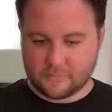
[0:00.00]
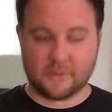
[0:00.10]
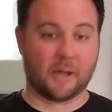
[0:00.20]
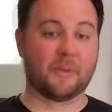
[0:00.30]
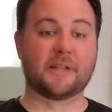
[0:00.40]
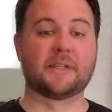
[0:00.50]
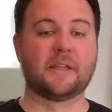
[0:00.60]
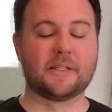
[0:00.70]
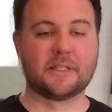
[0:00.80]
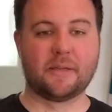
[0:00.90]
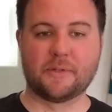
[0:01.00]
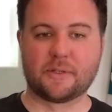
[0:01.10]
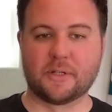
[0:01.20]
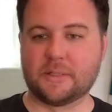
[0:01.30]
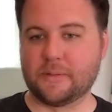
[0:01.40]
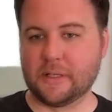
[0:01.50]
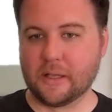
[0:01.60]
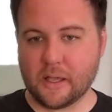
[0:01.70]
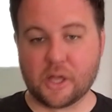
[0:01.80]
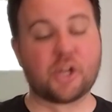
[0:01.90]
I'm not saying this team is going to be
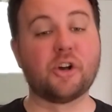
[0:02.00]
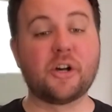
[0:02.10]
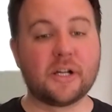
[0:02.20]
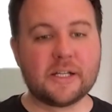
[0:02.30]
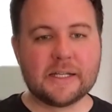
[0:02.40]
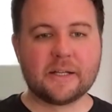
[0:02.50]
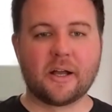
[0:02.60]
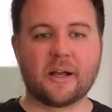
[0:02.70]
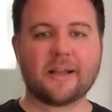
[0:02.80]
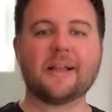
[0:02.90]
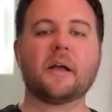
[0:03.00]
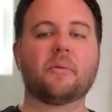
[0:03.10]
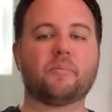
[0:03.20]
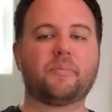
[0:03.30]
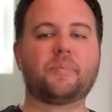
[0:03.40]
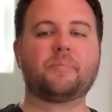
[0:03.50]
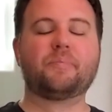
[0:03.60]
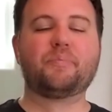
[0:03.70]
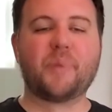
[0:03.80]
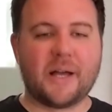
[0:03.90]
good,
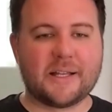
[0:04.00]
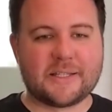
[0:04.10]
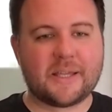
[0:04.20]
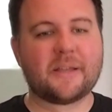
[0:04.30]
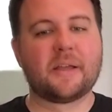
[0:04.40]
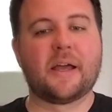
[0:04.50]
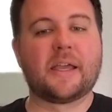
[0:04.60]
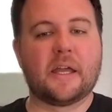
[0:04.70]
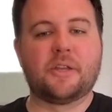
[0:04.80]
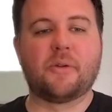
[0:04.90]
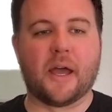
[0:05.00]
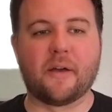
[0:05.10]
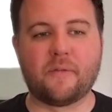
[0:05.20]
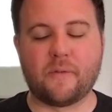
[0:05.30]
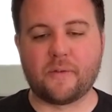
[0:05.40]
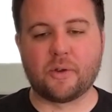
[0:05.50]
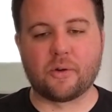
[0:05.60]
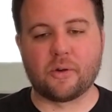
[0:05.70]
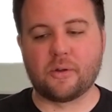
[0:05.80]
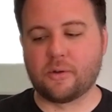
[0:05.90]
but again, you have
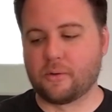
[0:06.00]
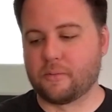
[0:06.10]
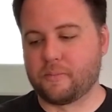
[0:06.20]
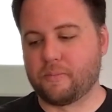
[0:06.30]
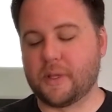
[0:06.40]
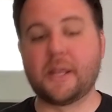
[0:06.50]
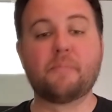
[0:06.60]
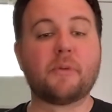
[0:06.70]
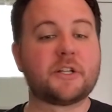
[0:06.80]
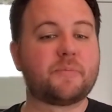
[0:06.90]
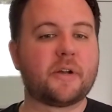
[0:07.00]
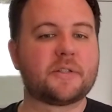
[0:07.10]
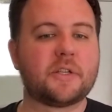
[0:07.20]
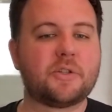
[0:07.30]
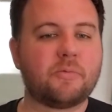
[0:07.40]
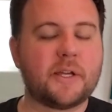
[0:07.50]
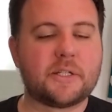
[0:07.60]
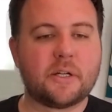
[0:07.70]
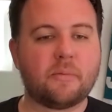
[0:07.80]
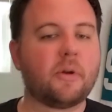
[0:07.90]
you're in a much better
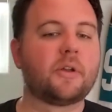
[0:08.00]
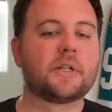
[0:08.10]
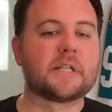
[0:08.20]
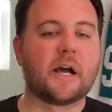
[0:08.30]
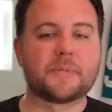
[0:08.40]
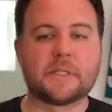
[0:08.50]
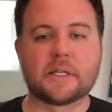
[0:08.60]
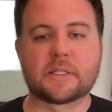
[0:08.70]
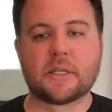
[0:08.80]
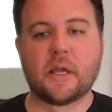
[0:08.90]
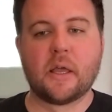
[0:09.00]
situation among your top six,